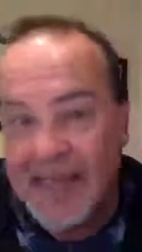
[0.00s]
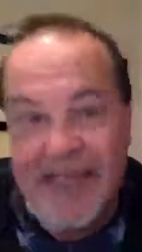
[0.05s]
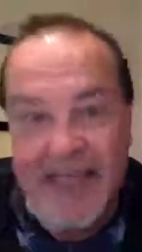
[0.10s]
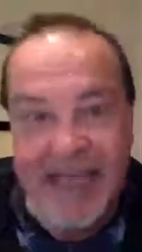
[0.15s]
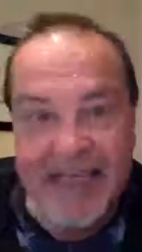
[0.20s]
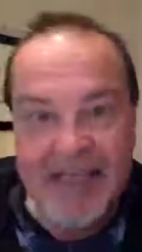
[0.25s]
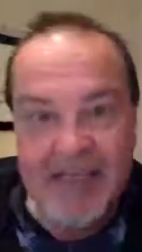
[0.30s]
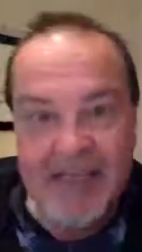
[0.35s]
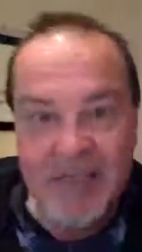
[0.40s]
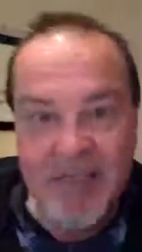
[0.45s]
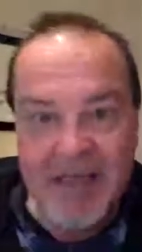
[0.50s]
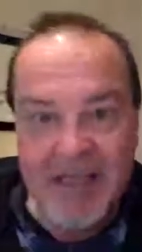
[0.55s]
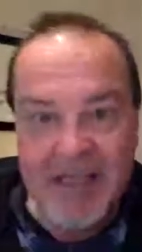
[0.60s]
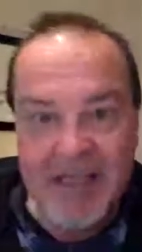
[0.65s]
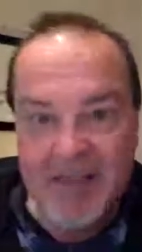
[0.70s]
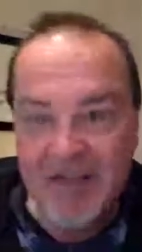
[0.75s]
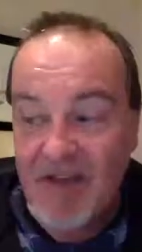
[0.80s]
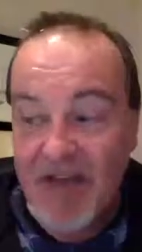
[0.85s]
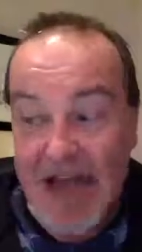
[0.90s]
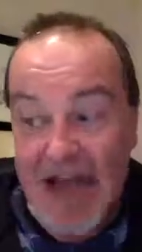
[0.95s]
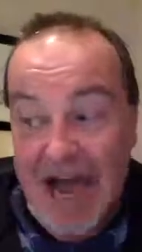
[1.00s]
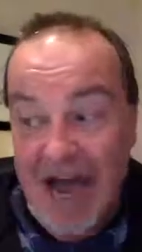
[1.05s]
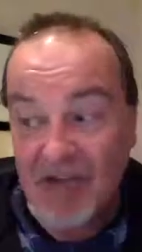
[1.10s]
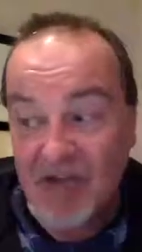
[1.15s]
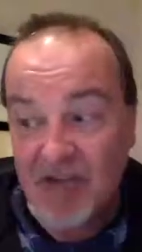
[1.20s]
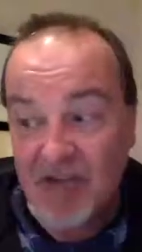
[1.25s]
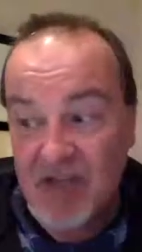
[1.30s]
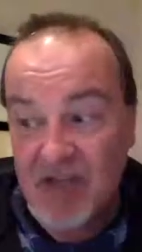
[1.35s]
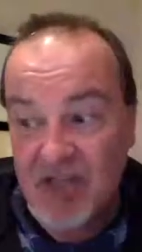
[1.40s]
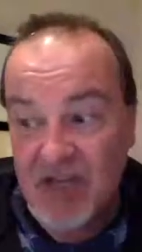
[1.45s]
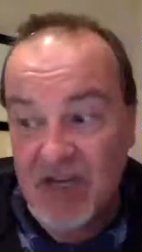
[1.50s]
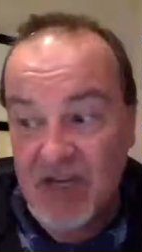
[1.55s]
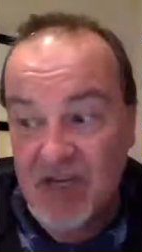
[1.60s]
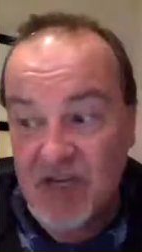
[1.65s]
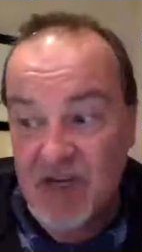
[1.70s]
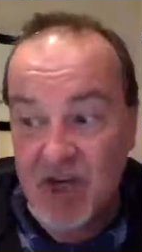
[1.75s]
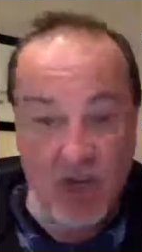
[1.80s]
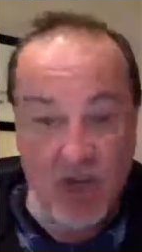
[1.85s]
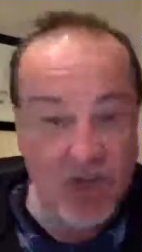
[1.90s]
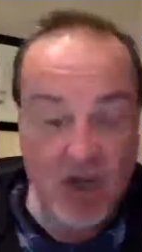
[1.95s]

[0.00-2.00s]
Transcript: the expensive aftershaves